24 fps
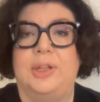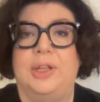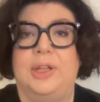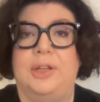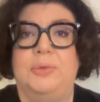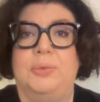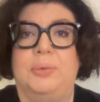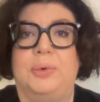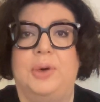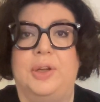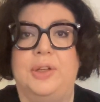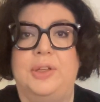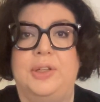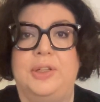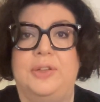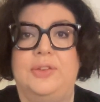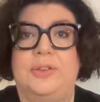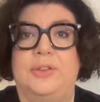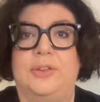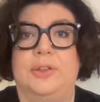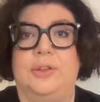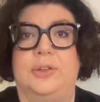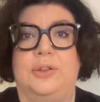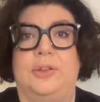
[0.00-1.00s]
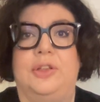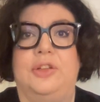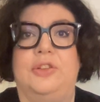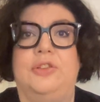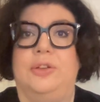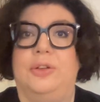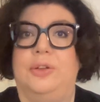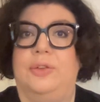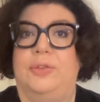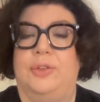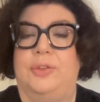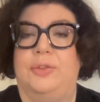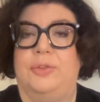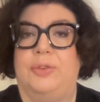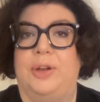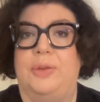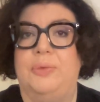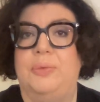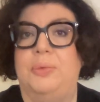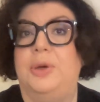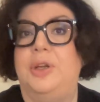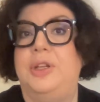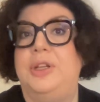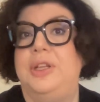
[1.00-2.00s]
And what is the condition of the
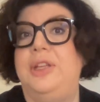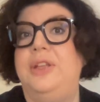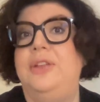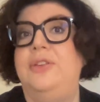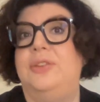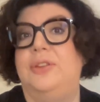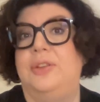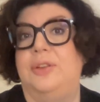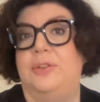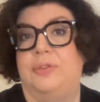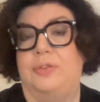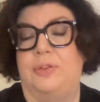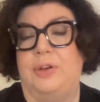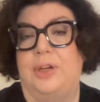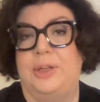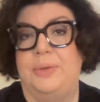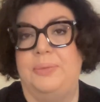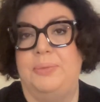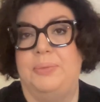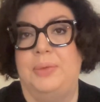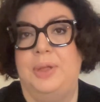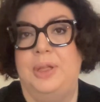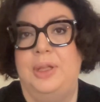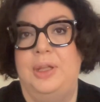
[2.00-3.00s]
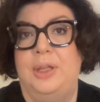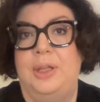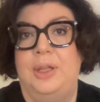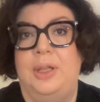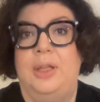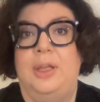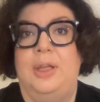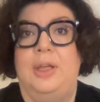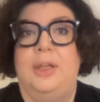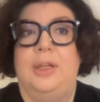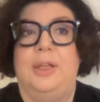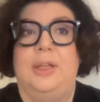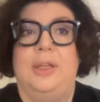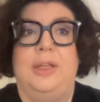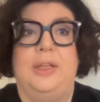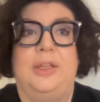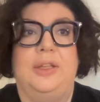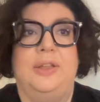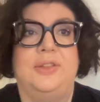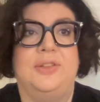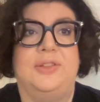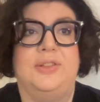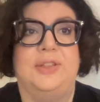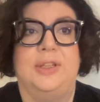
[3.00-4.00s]
frame? What is the frame?
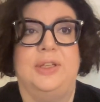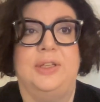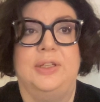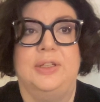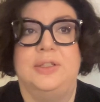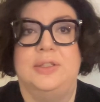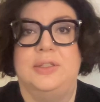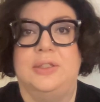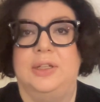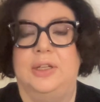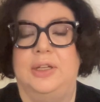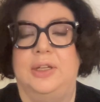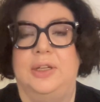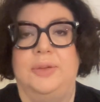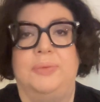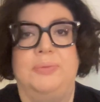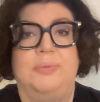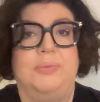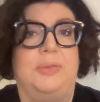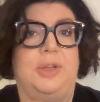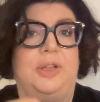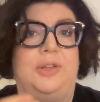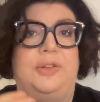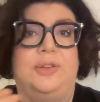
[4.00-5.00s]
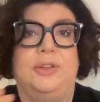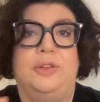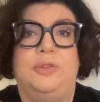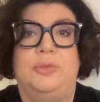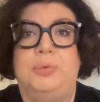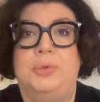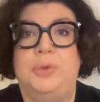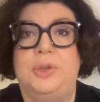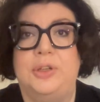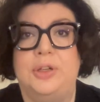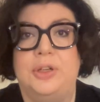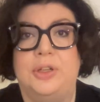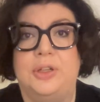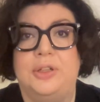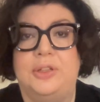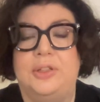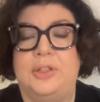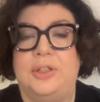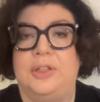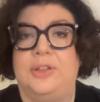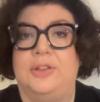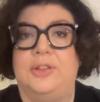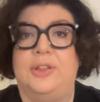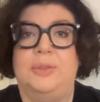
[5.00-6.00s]
Is it wood?
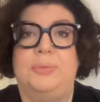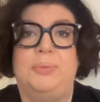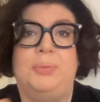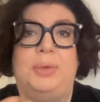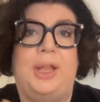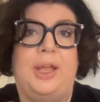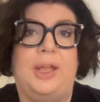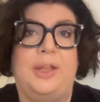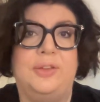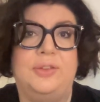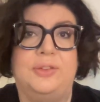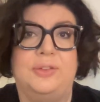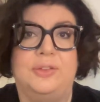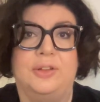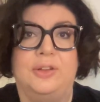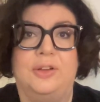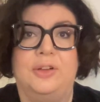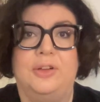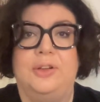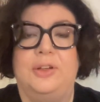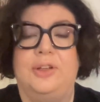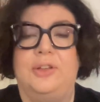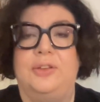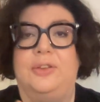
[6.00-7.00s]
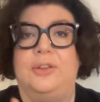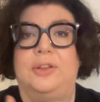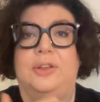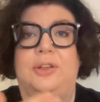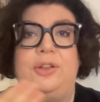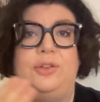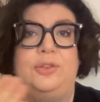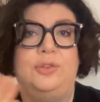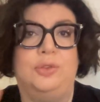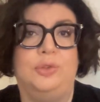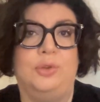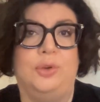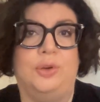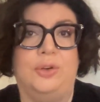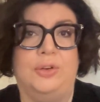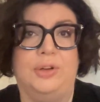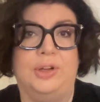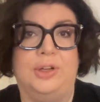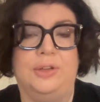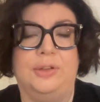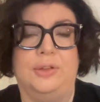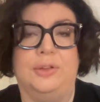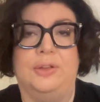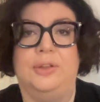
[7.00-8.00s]
Is it plaster? Is it
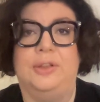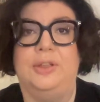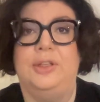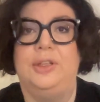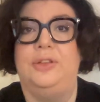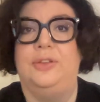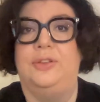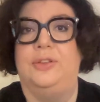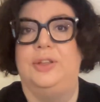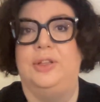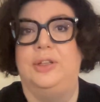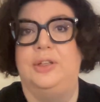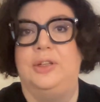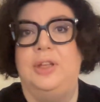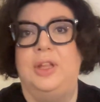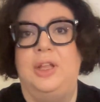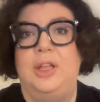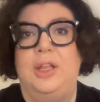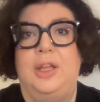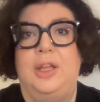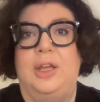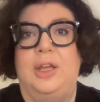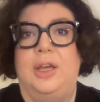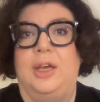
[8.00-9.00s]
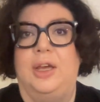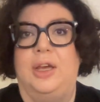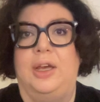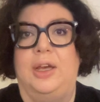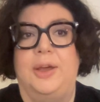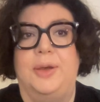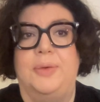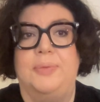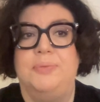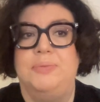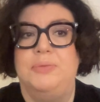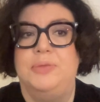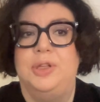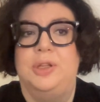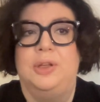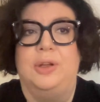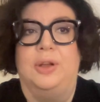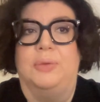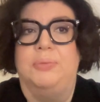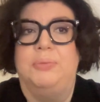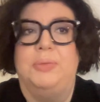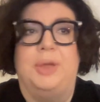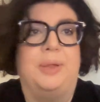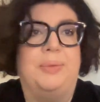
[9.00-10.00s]
historical? Is it
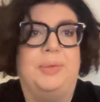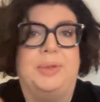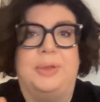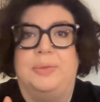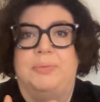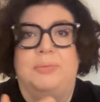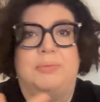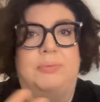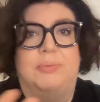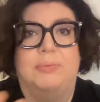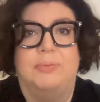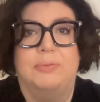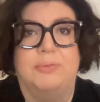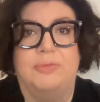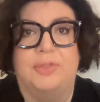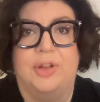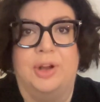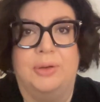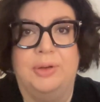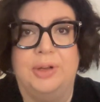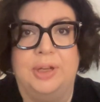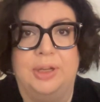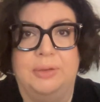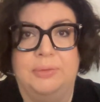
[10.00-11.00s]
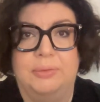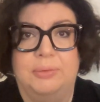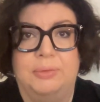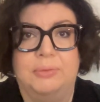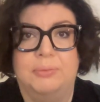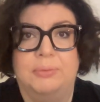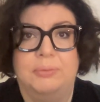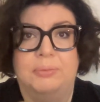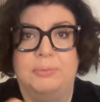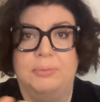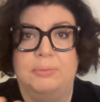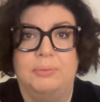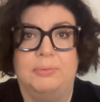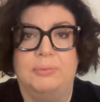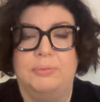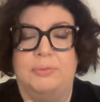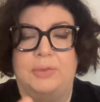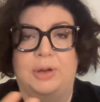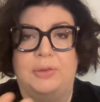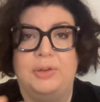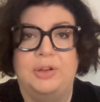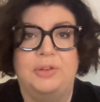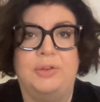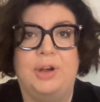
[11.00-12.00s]
maybe very,
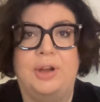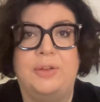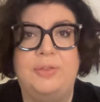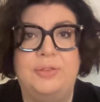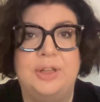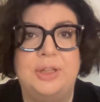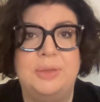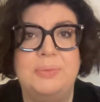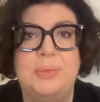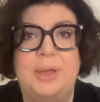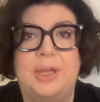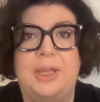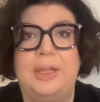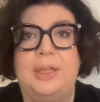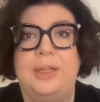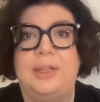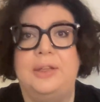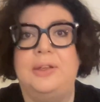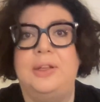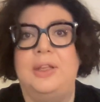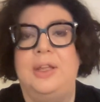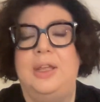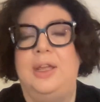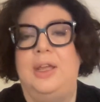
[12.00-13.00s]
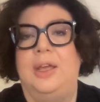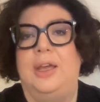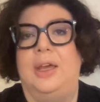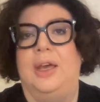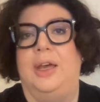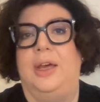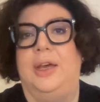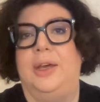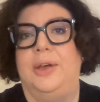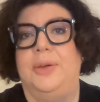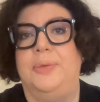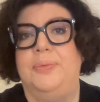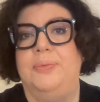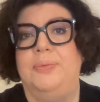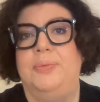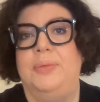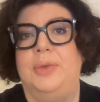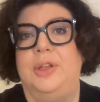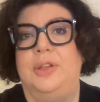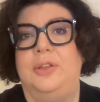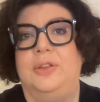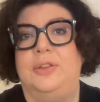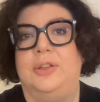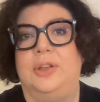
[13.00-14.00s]
very roughly made.
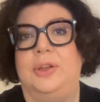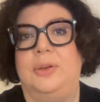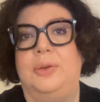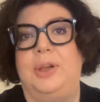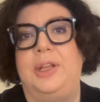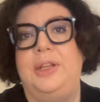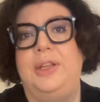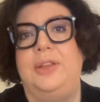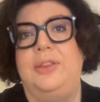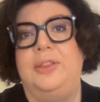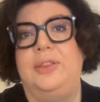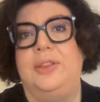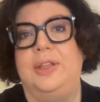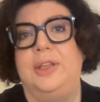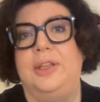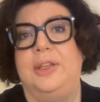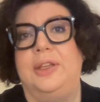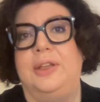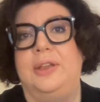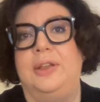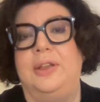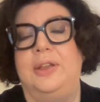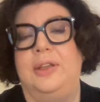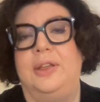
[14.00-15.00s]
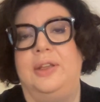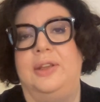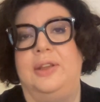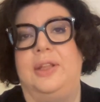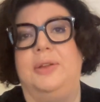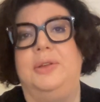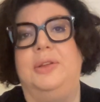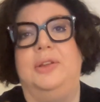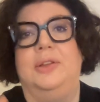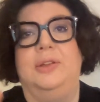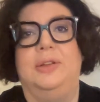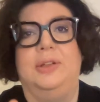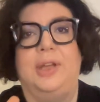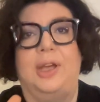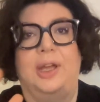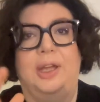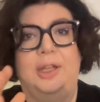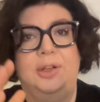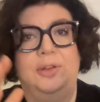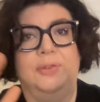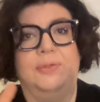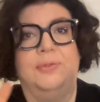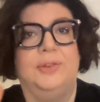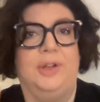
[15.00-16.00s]
So anything that
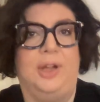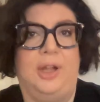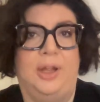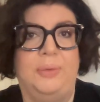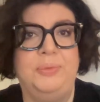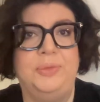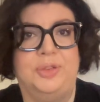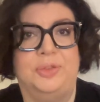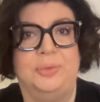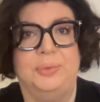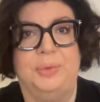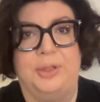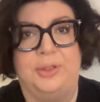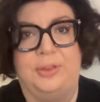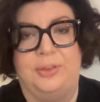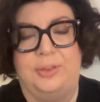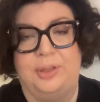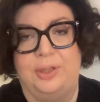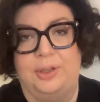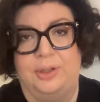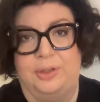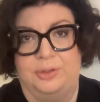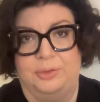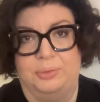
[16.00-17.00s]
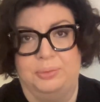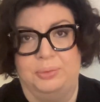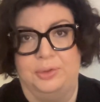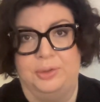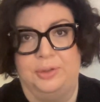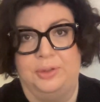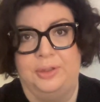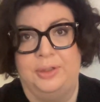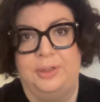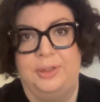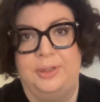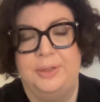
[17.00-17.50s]
kind of comes with the artwork.